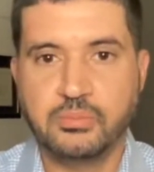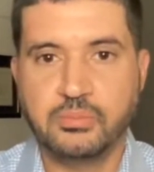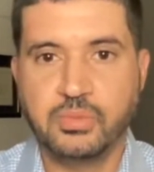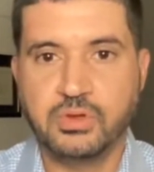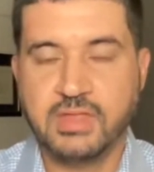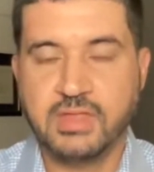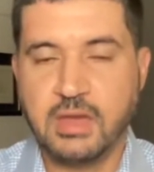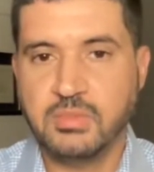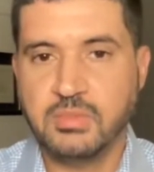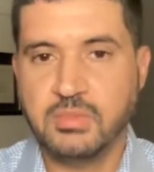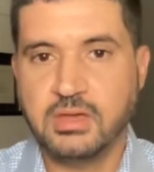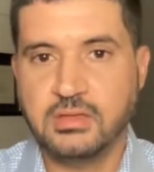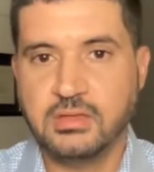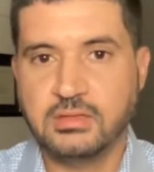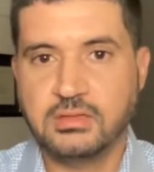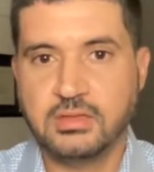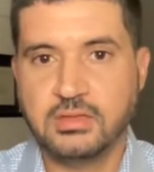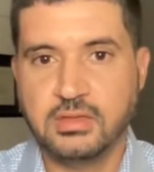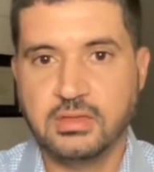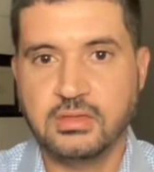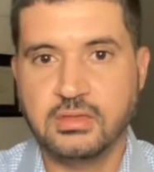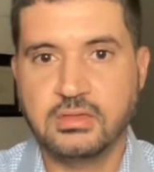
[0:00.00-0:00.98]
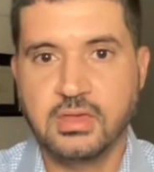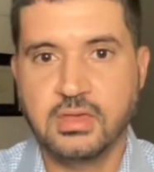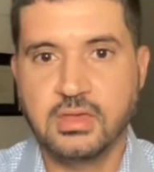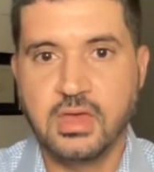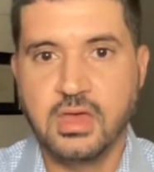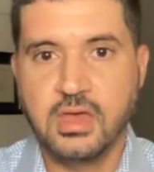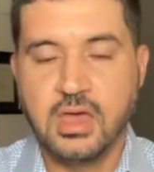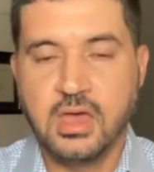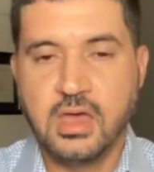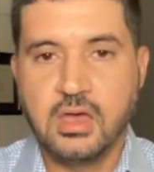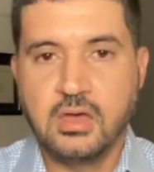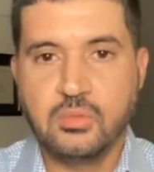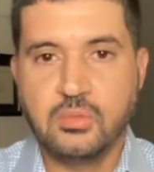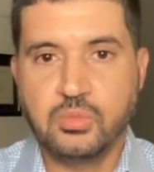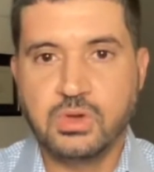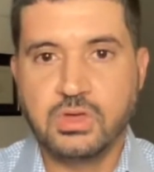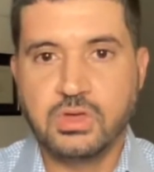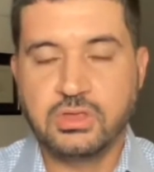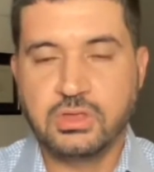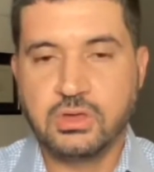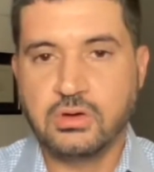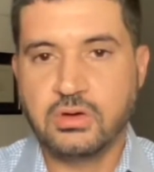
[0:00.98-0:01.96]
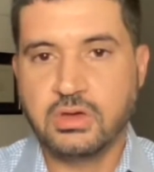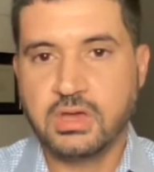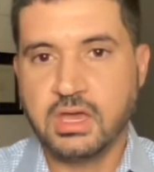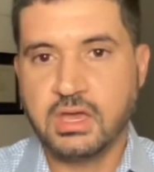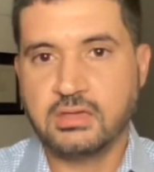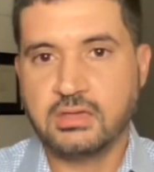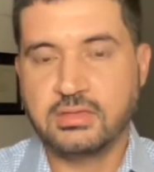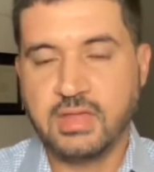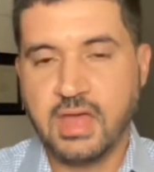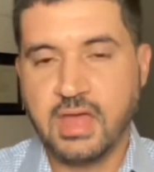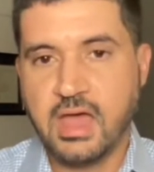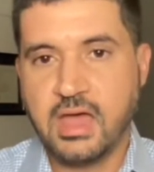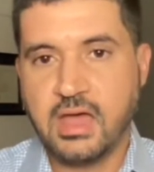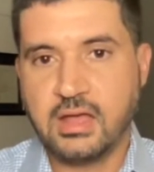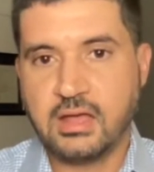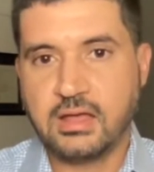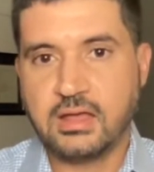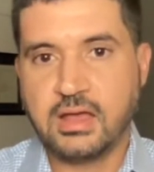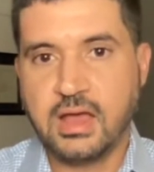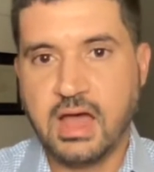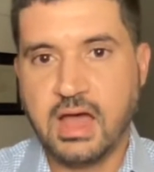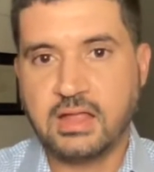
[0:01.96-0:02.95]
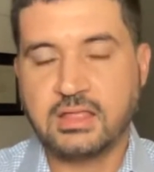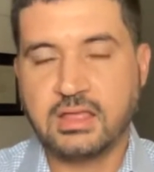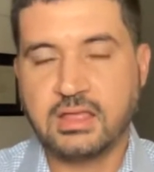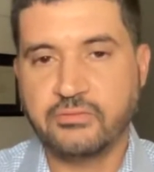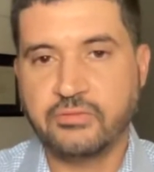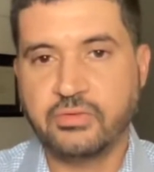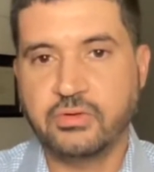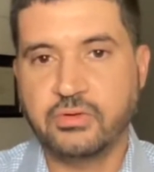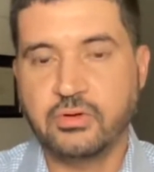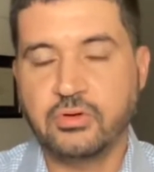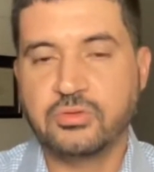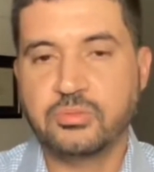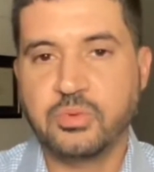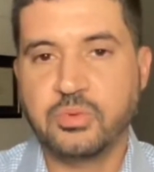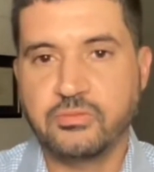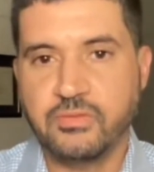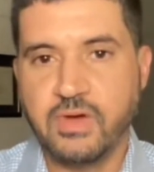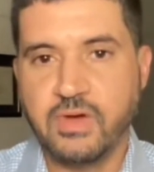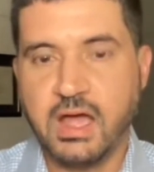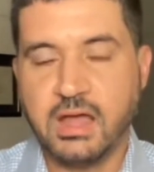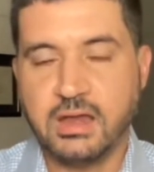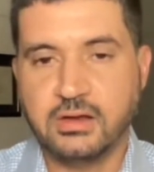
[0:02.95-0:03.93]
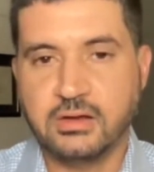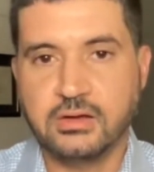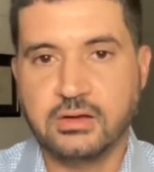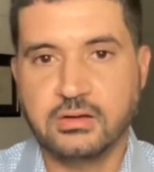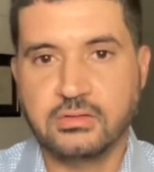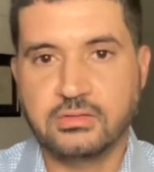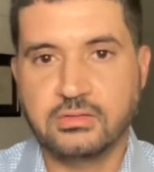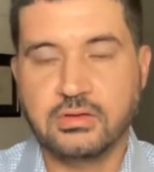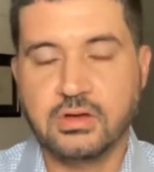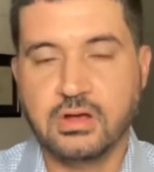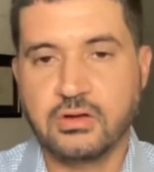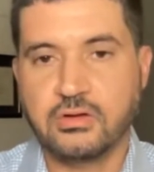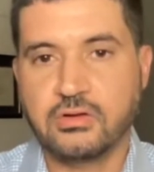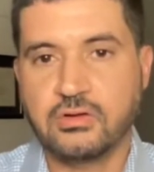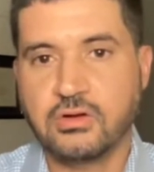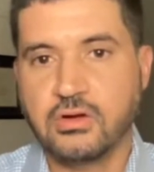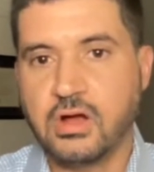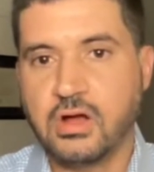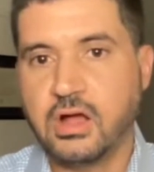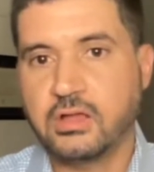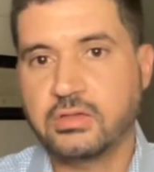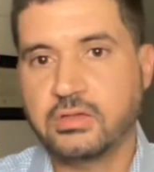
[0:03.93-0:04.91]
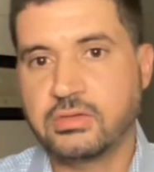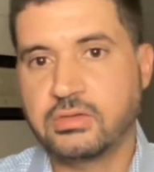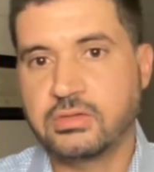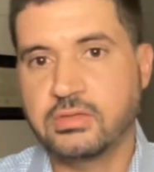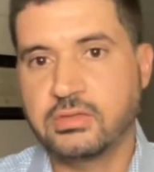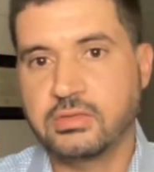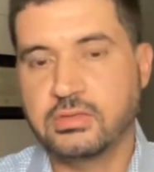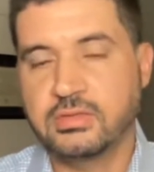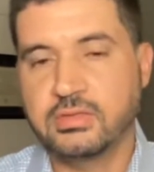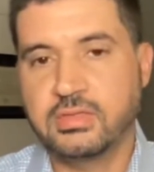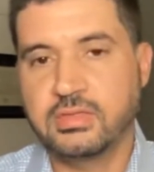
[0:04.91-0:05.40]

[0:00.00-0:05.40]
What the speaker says: what that means is we showcase that content for those providers across